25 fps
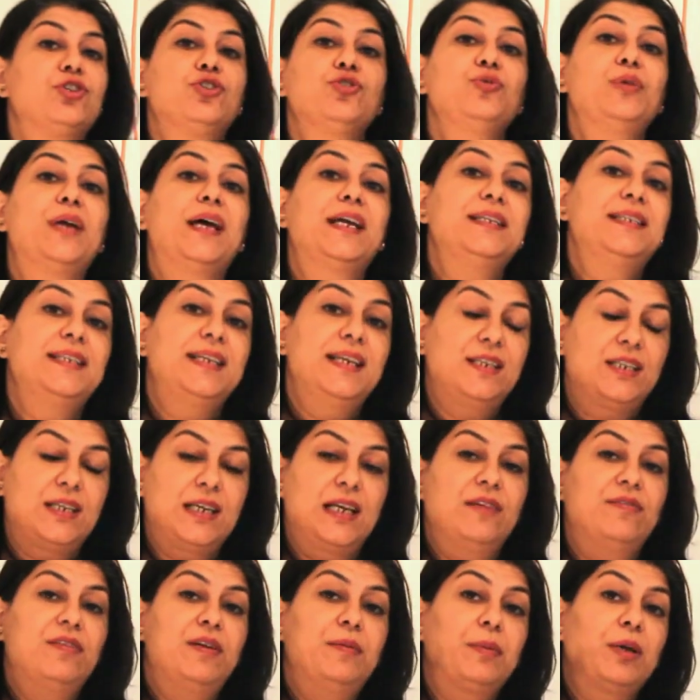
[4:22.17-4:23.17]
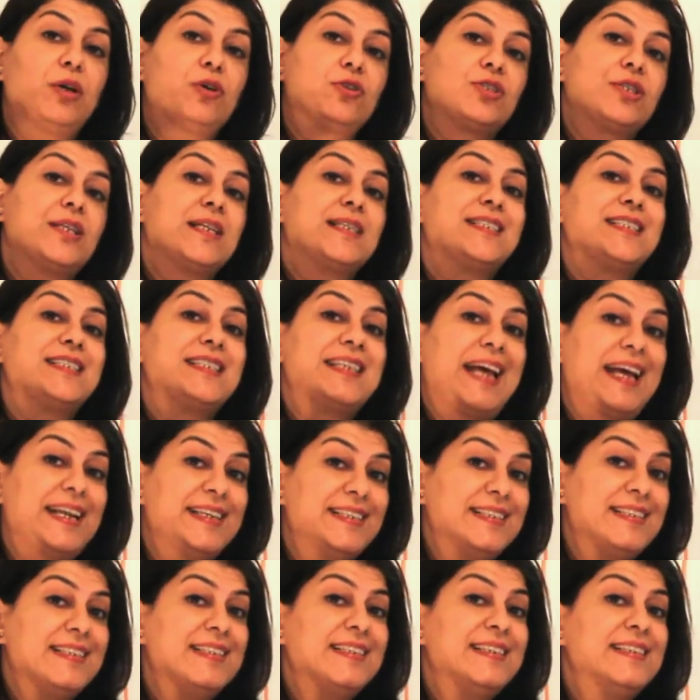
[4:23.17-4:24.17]
298 Kelvin because the
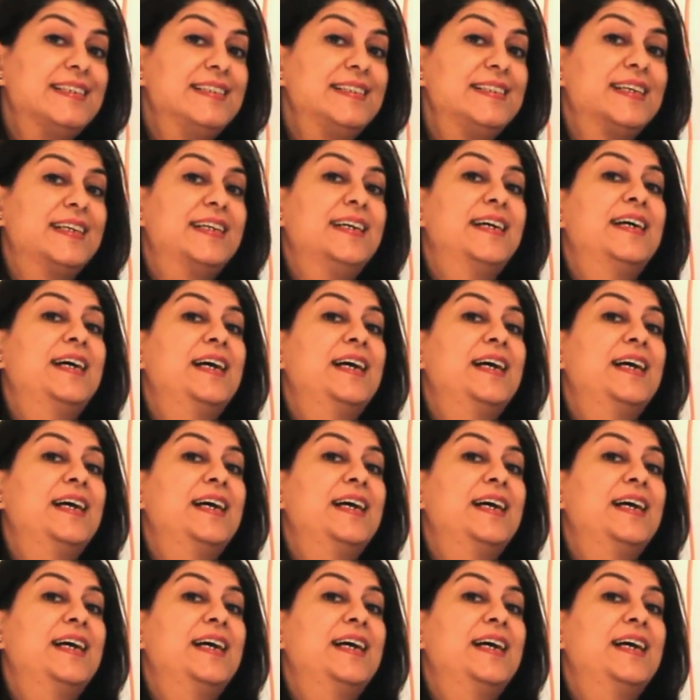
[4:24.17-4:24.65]
standard